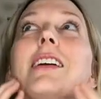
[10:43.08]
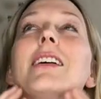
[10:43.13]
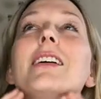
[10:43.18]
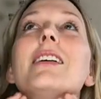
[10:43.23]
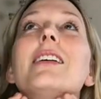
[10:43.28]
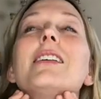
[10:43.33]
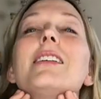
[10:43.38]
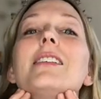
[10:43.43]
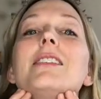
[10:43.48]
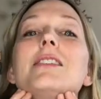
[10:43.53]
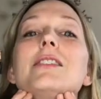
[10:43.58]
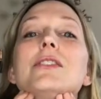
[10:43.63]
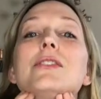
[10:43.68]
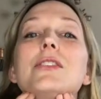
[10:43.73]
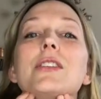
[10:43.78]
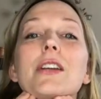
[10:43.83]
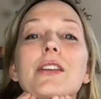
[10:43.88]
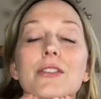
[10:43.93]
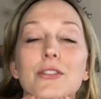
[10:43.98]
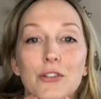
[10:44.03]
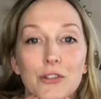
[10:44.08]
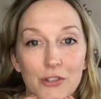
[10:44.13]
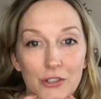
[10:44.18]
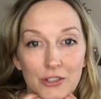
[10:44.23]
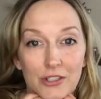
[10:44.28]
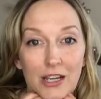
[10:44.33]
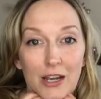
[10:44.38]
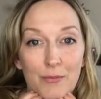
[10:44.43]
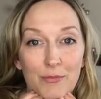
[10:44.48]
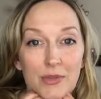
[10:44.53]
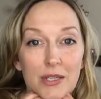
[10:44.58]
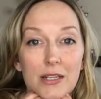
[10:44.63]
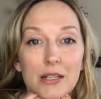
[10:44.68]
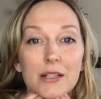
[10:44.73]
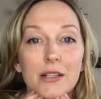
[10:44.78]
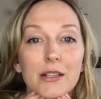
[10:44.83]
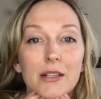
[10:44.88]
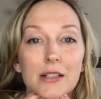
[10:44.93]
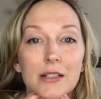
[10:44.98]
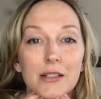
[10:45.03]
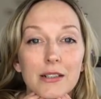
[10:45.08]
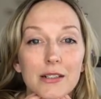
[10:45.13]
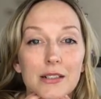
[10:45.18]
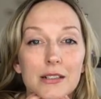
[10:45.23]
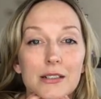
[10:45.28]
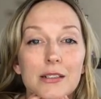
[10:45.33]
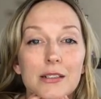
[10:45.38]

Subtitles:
and do another little tap here.